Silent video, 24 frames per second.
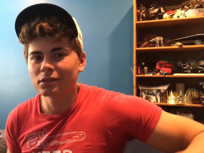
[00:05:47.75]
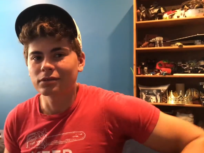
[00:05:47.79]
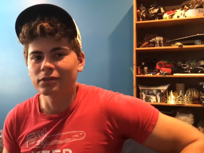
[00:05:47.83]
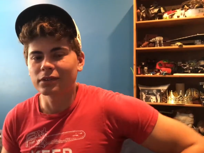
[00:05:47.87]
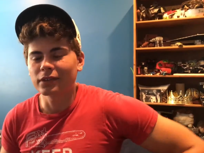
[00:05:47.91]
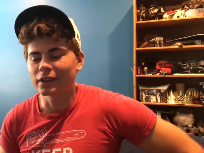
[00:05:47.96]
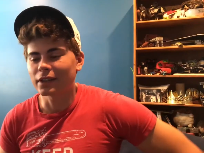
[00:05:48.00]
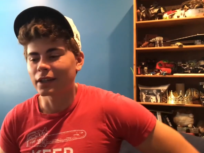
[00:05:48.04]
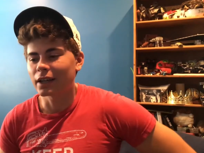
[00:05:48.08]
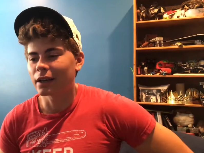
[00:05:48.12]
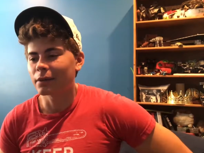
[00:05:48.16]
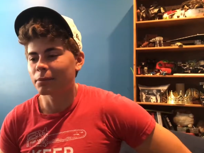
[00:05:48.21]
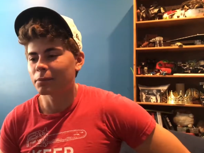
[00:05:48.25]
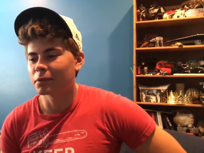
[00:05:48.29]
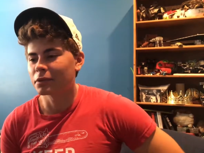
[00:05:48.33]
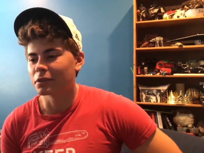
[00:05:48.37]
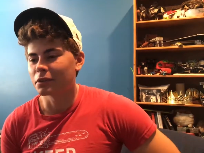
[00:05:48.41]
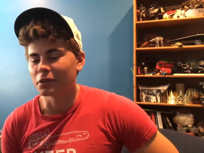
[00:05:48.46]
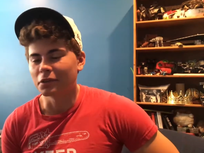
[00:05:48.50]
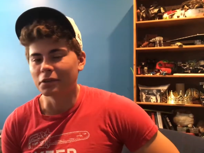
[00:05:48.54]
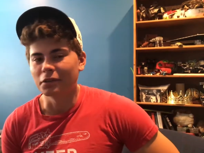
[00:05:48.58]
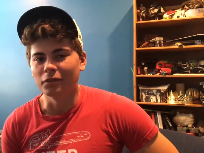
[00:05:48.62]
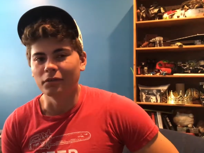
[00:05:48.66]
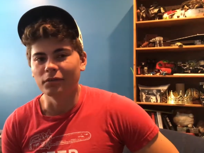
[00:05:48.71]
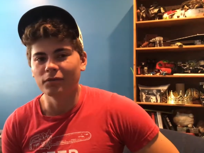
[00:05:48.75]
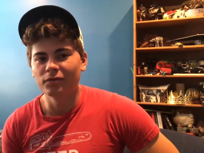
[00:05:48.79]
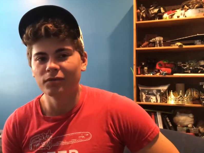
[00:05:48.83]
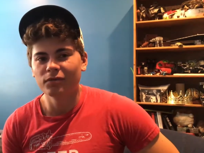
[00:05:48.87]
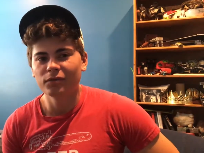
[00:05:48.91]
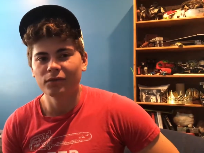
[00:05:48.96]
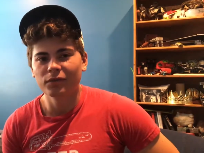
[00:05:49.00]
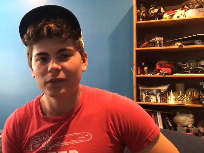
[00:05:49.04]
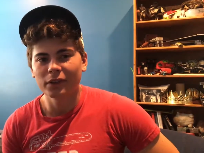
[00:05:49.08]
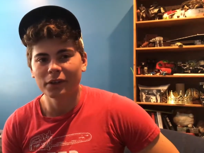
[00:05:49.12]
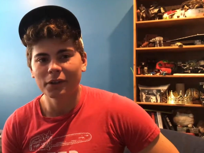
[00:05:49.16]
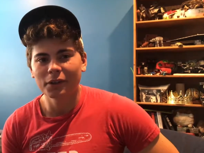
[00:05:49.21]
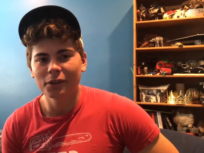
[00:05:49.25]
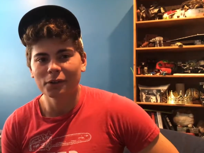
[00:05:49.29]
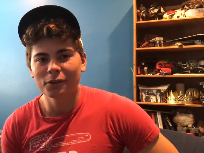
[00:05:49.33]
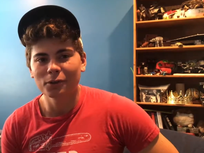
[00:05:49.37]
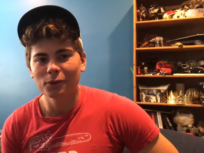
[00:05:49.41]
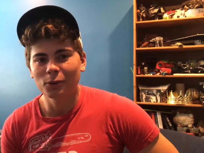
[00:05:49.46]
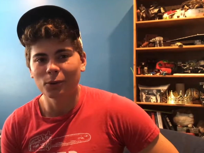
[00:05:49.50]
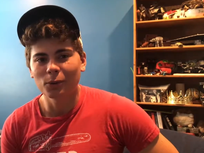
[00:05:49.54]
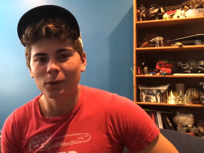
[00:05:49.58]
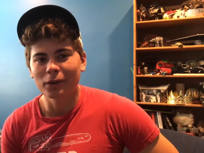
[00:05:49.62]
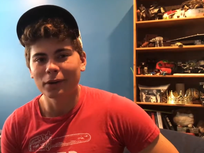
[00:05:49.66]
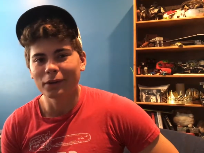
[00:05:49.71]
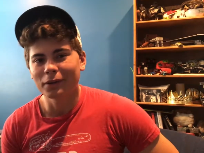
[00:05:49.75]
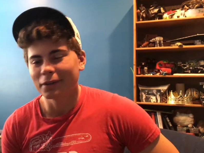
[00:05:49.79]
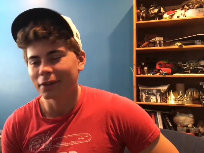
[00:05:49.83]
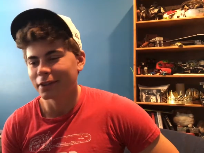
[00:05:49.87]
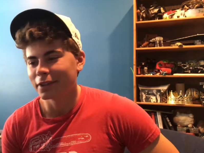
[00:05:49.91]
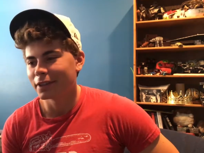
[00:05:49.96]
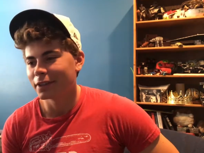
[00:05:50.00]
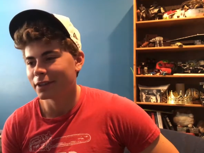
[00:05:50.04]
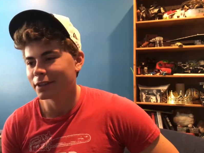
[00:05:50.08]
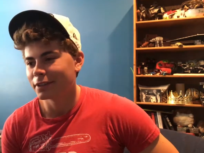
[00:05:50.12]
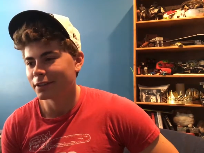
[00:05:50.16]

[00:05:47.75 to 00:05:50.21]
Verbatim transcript: fuck happened to the video quality?